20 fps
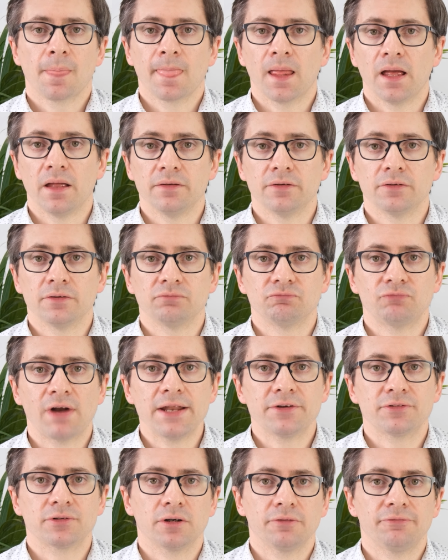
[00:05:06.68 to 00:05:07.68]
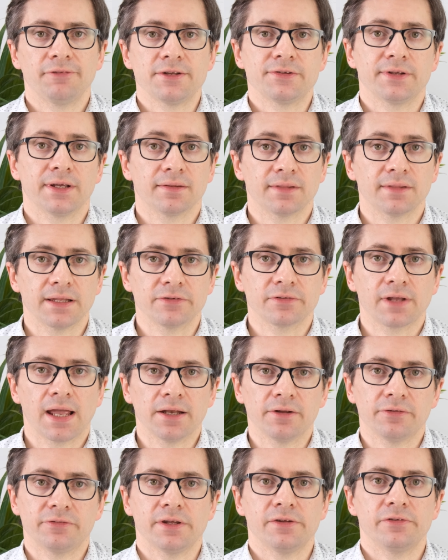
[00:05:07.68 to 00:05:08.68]
and retrofitting this
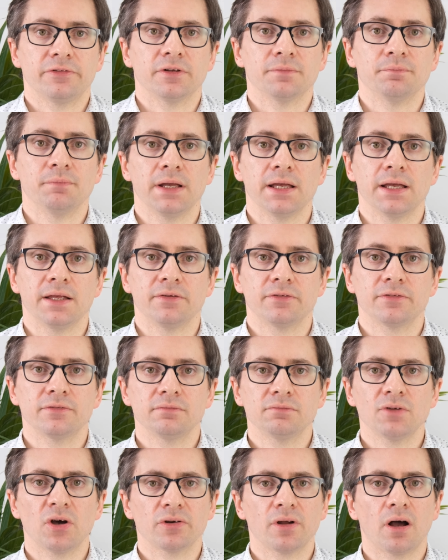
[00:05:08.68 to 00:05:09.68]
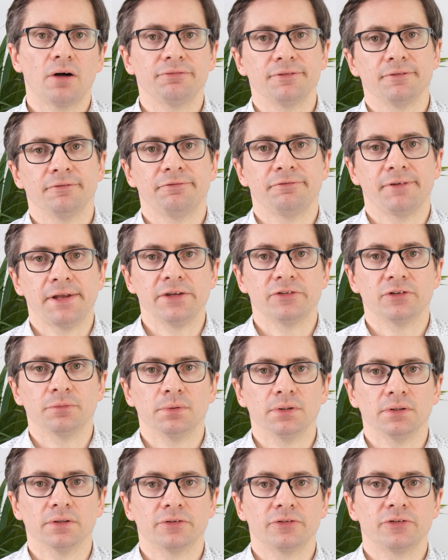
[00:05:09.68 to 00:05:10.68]
kind of system is not often
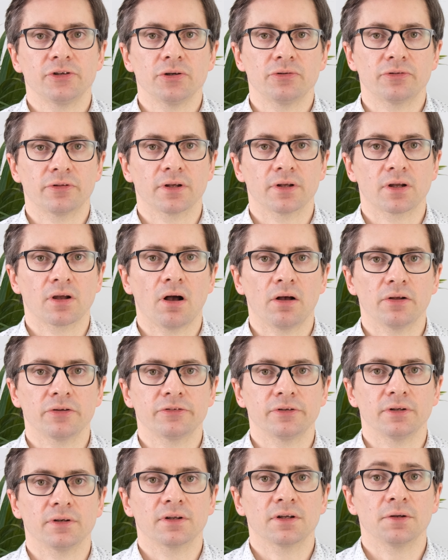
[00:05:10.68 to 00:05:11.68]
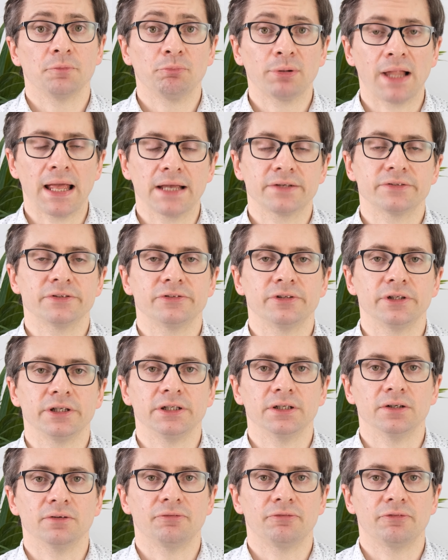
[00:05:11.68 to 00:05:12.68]
feasible due to the cost and
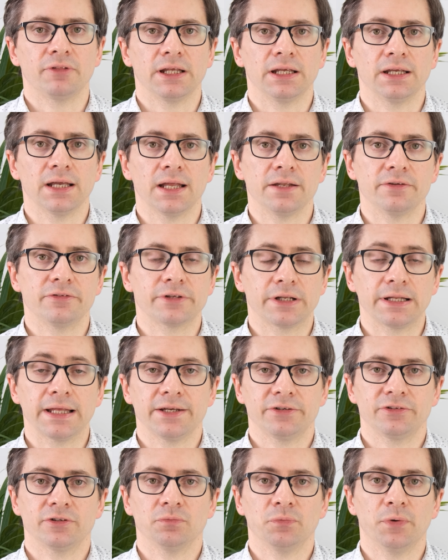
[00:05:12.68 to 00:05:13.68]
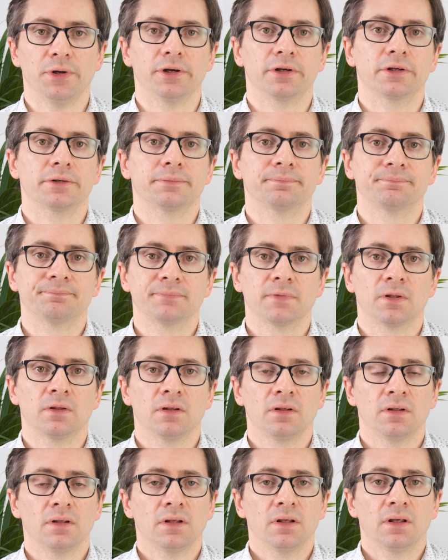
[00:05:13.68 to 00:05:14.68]
complexity of the installation work.
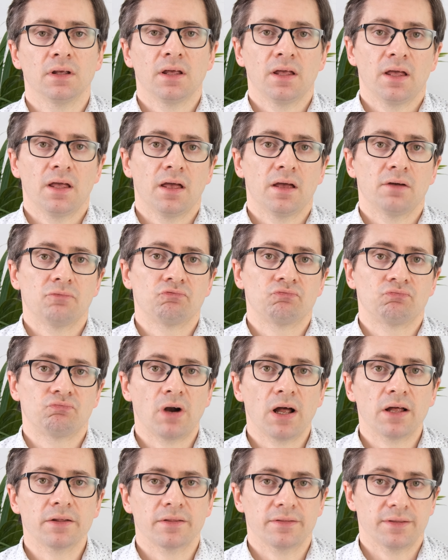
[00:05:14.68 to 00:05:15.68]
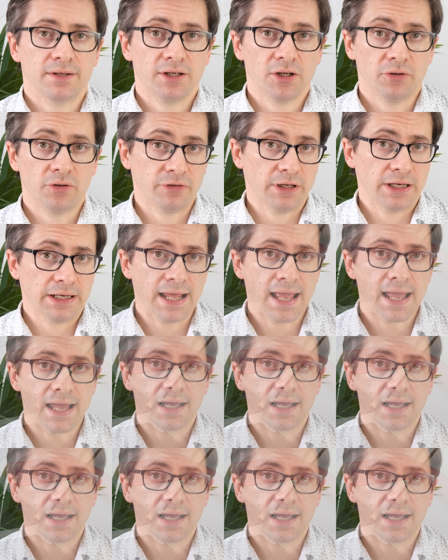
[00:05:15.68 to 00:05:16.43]
Rather than using an air